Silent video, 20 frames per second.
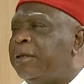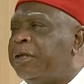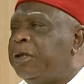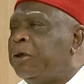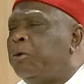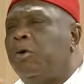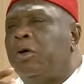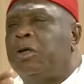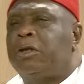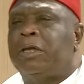
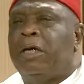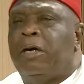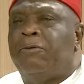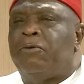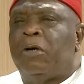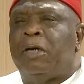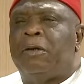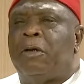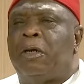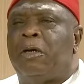stewards
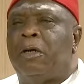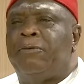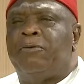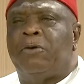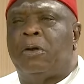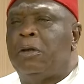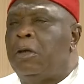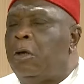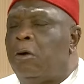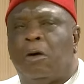
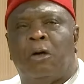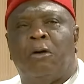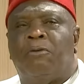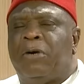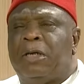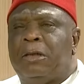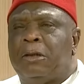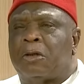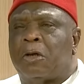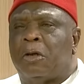everywhere, all
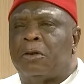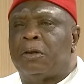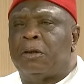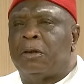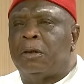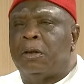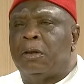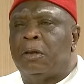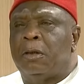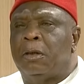over this
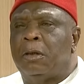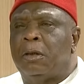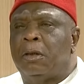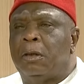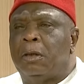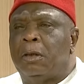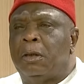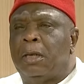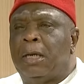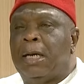country,
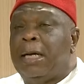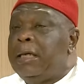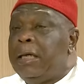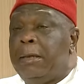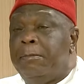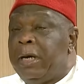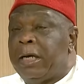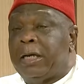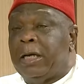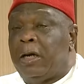and
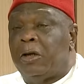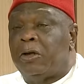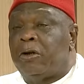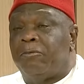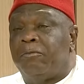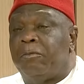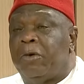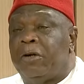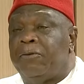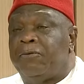they make a lot
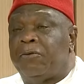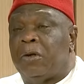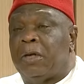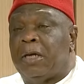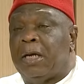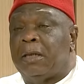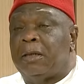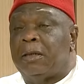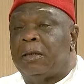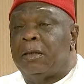of money from
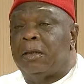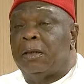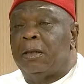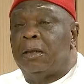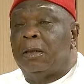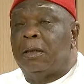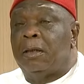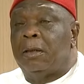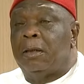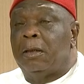that.
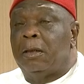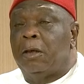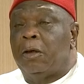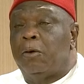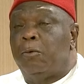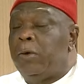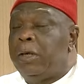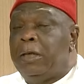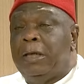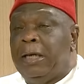
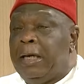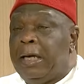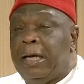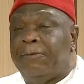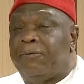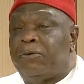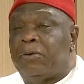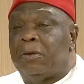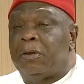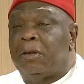When he
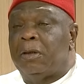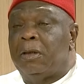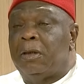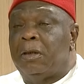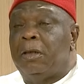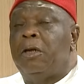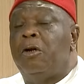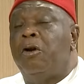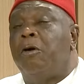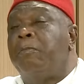left,
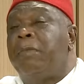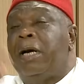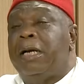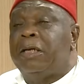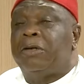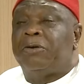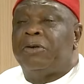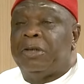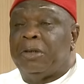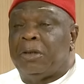the number
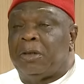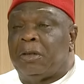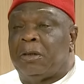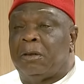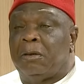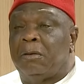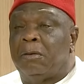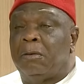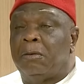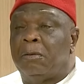
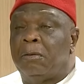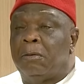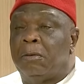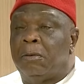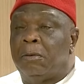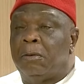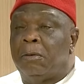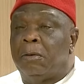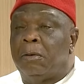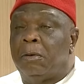increased.
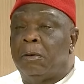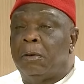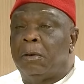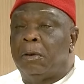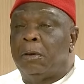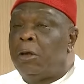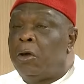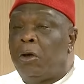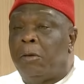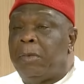
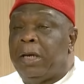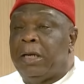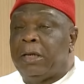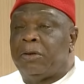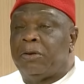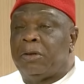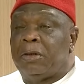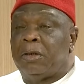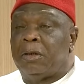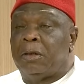The number
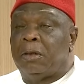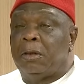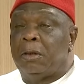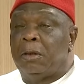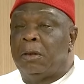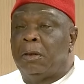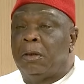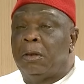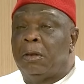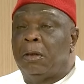increased,
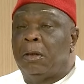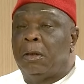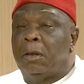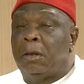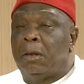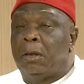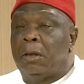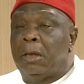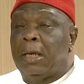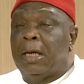
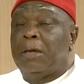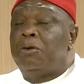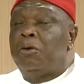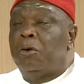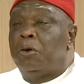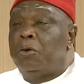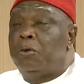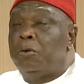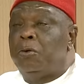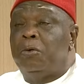and
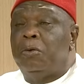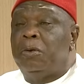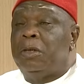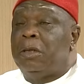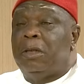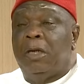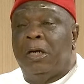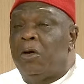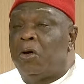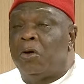those who do
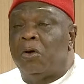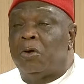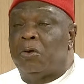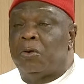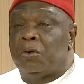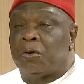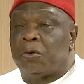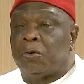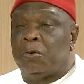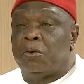this, they don't go
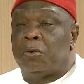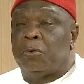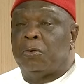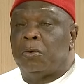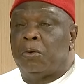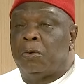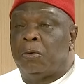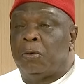to school.